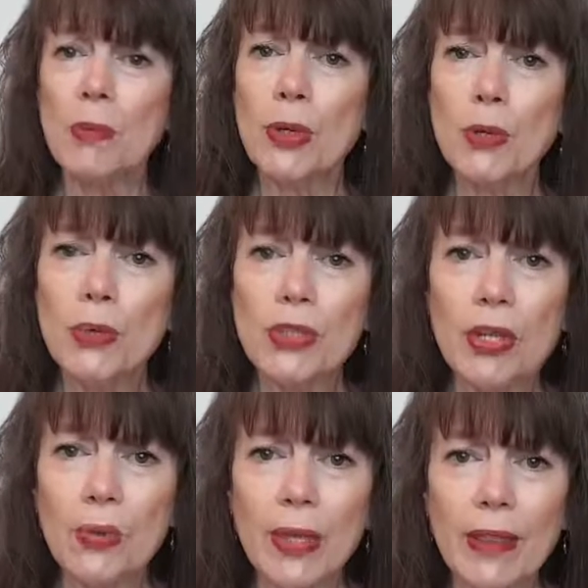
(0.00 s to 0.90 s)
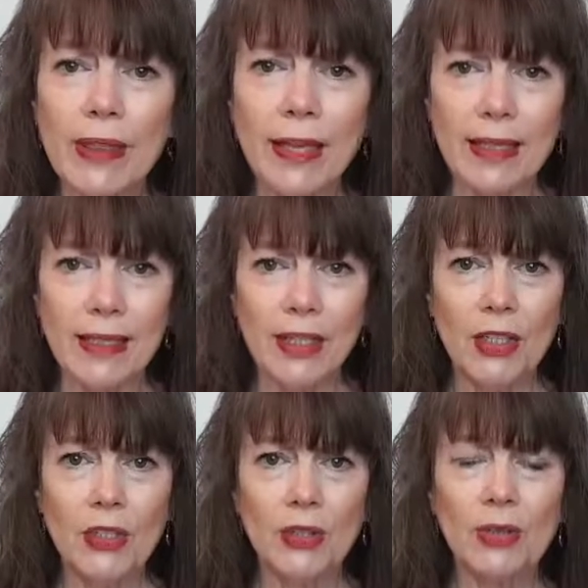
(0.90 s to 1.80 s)
But also with that,
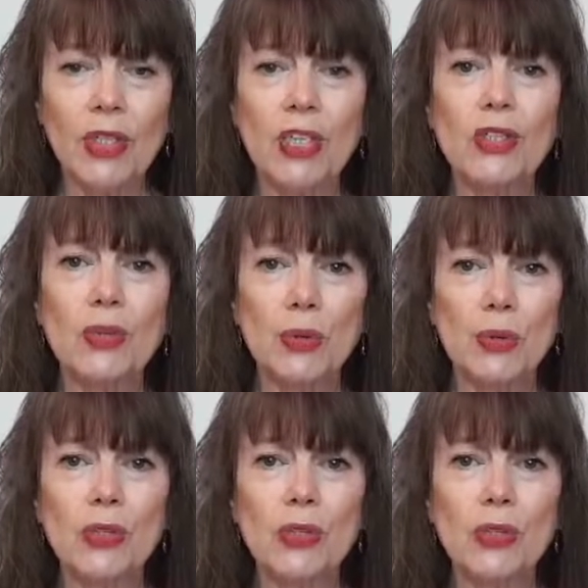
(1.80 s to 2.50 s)
you need to